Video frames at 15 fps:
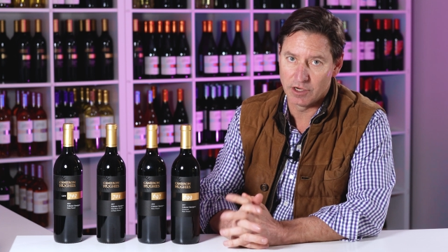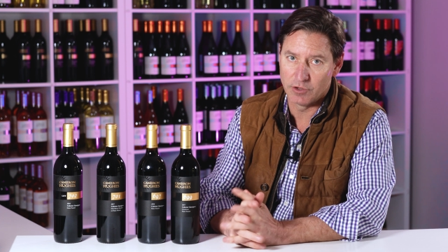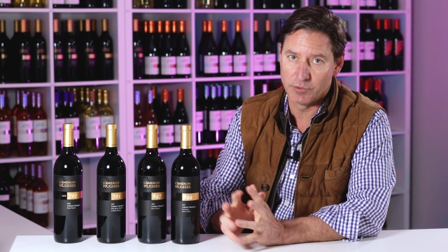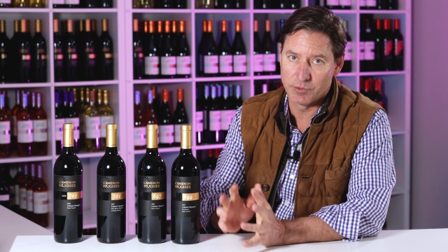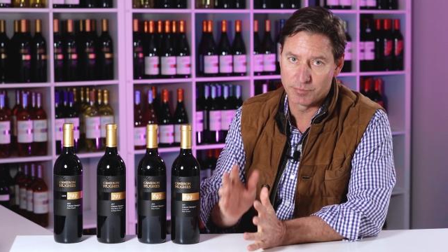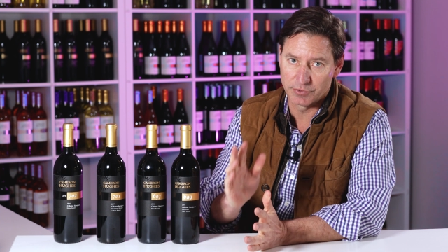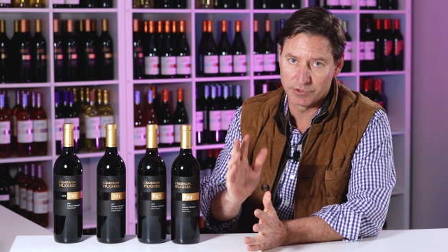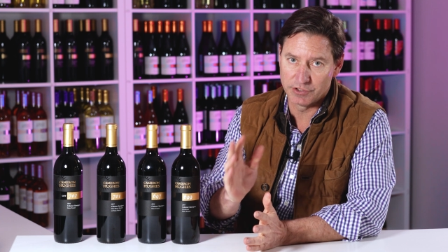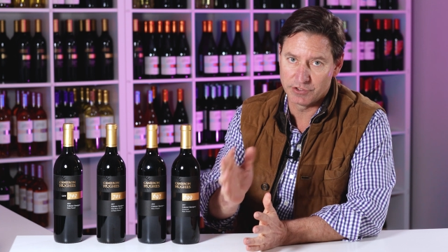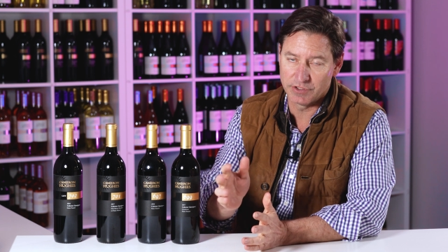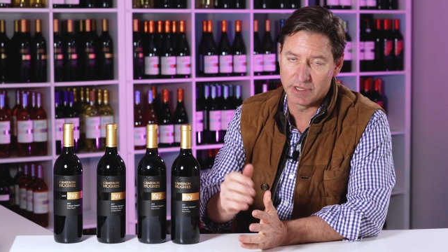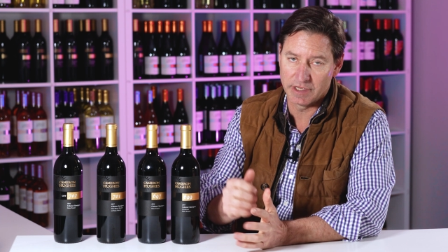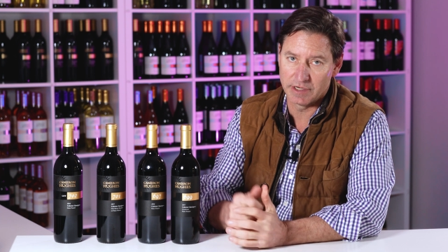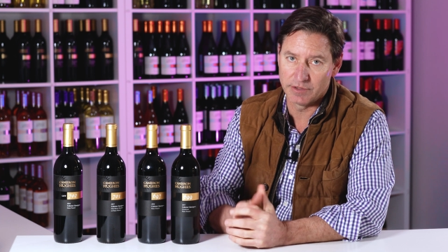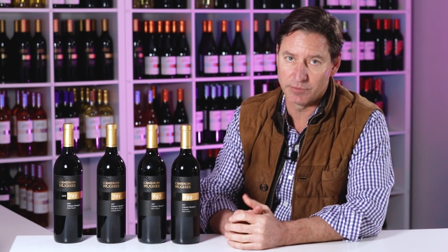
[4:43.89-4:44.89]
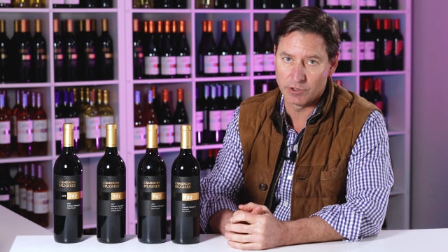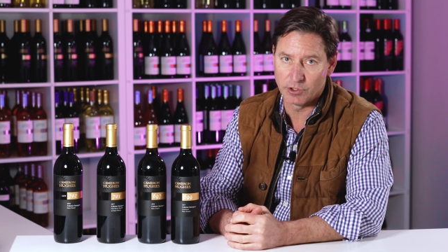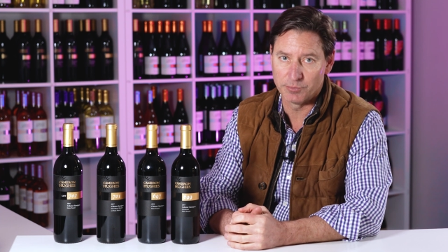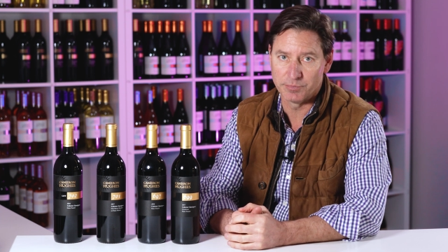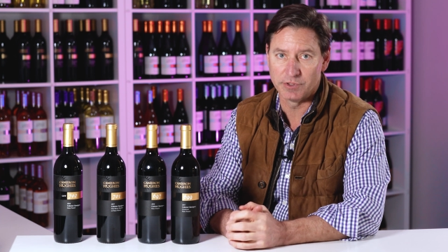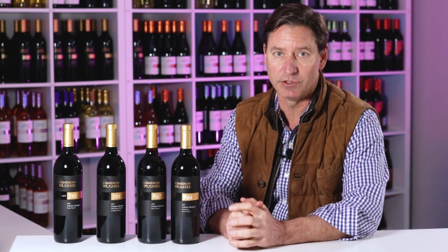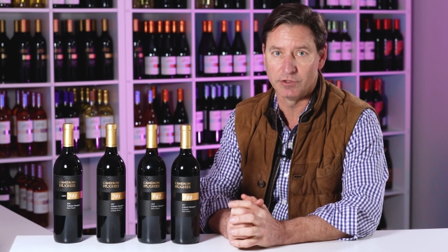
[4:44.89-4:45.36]
We appreciate it. We
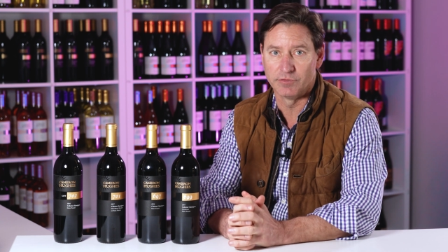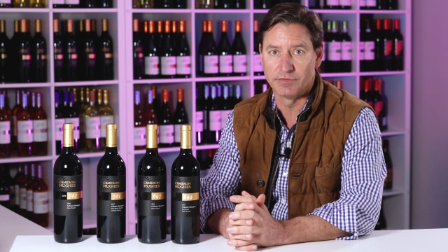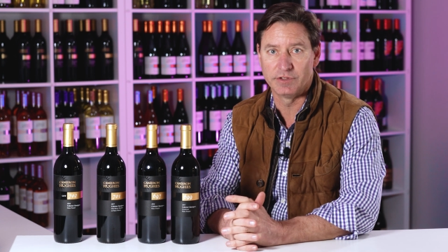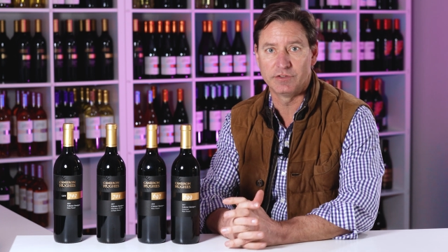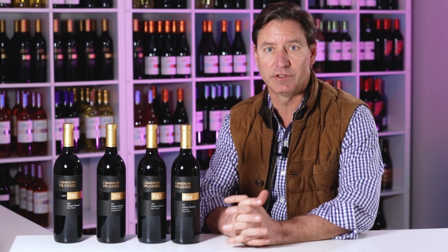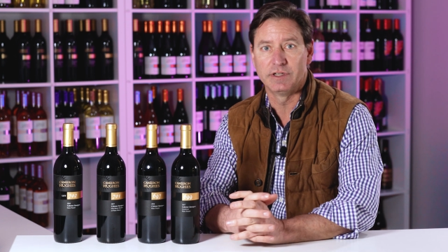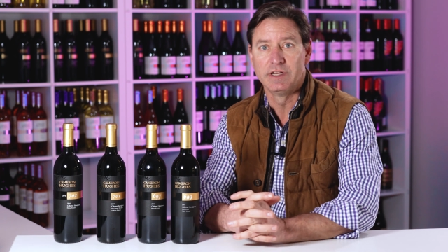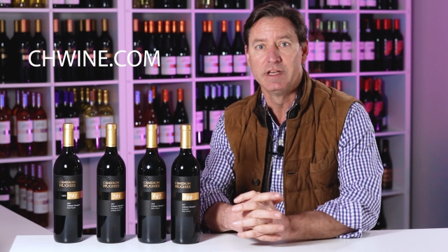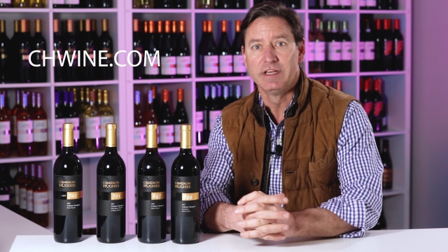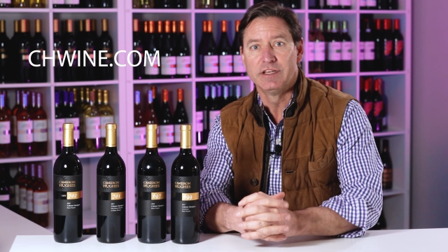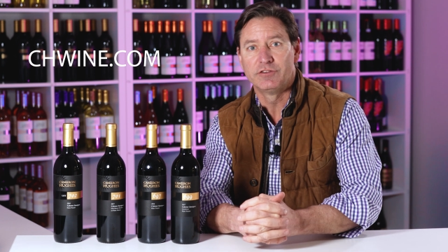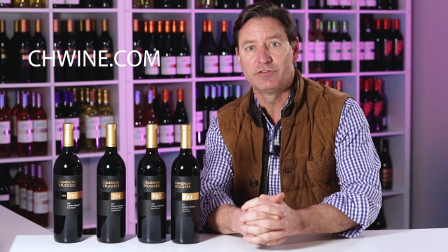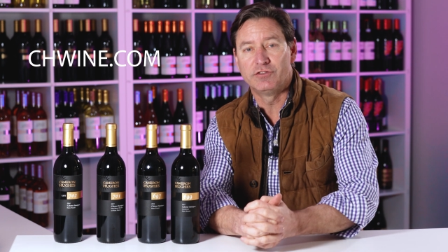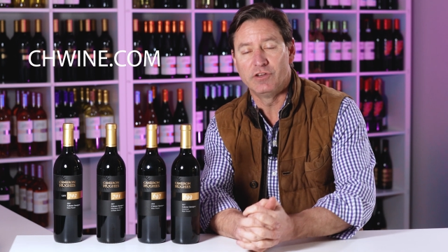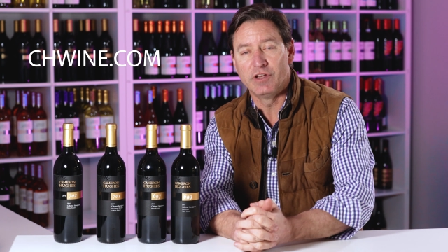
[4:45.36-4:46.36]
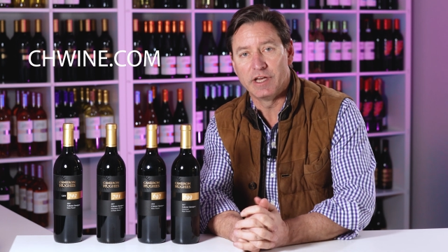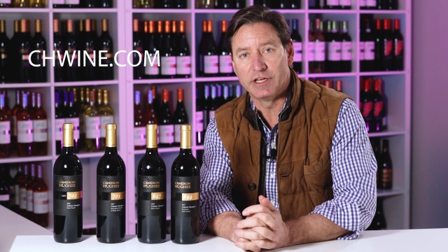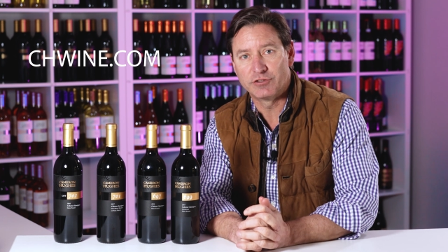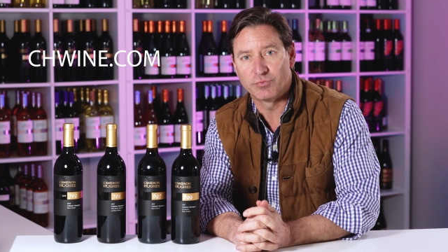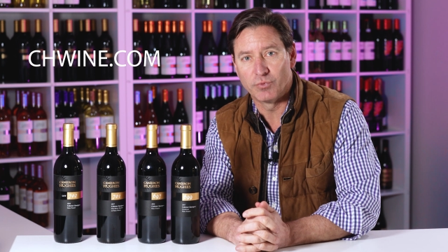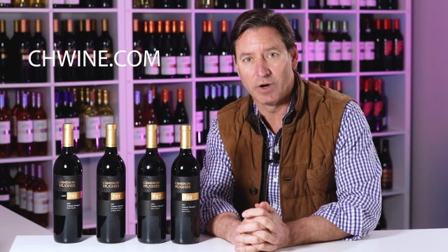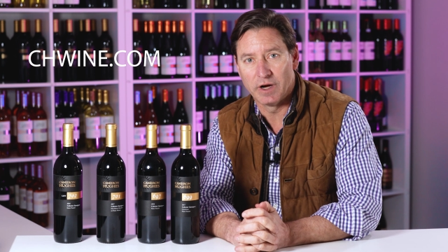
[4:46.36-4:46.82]
hope that you'll visit
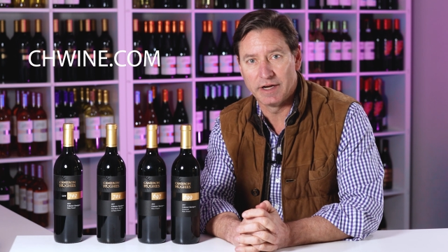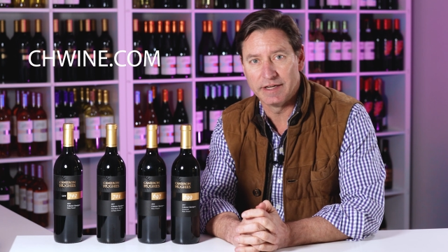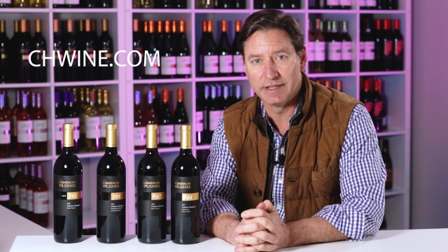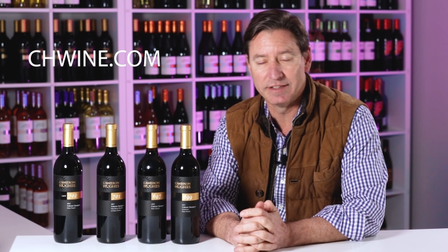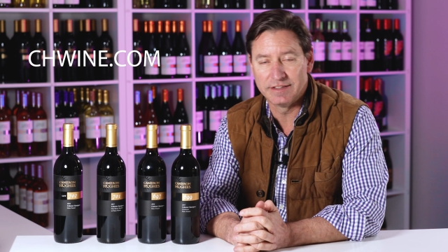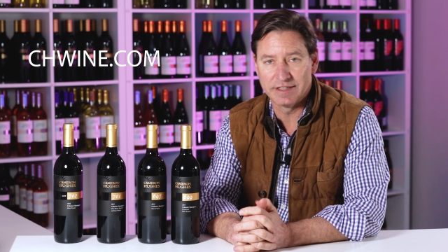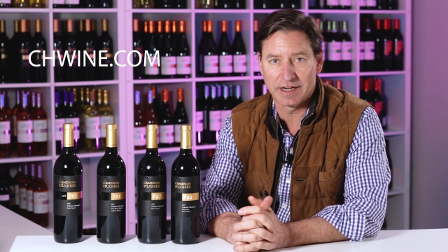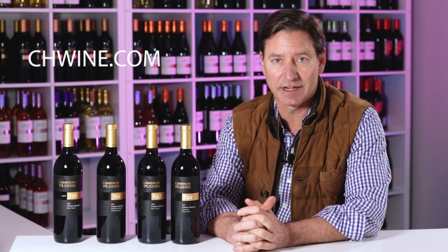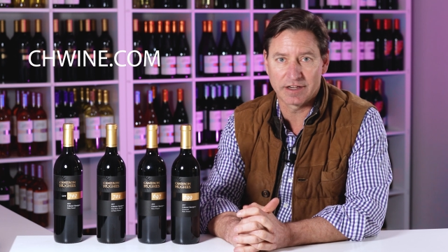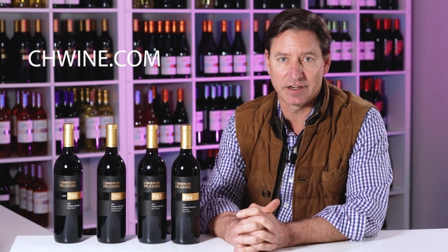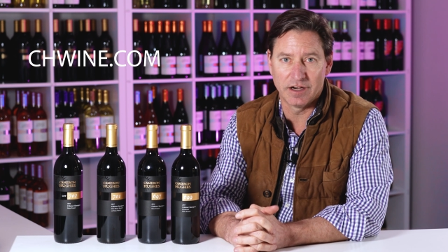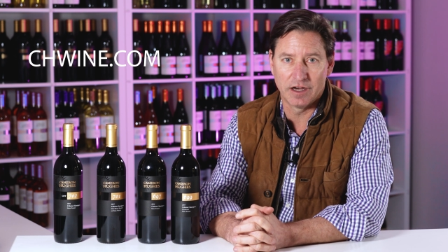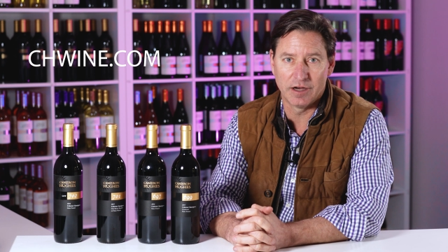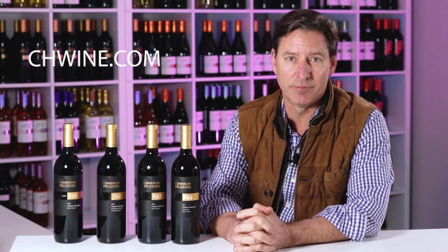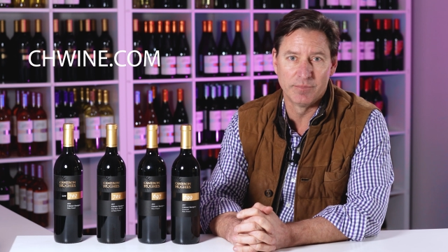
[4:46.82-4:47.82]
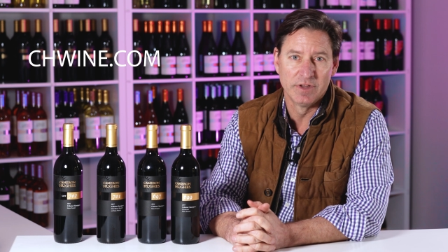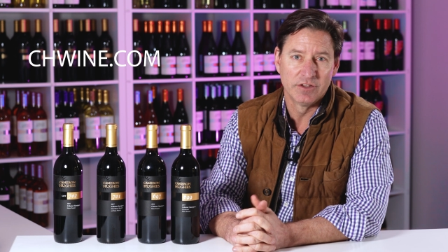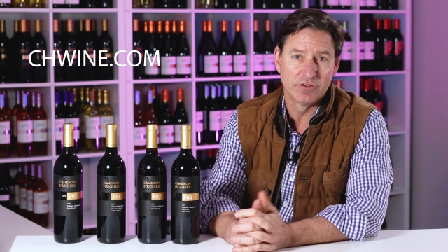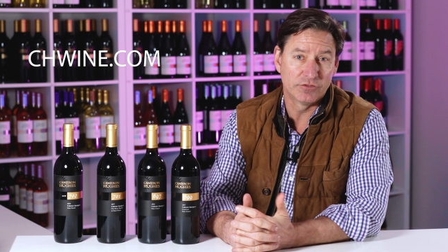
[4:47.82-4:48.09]
chwine.com,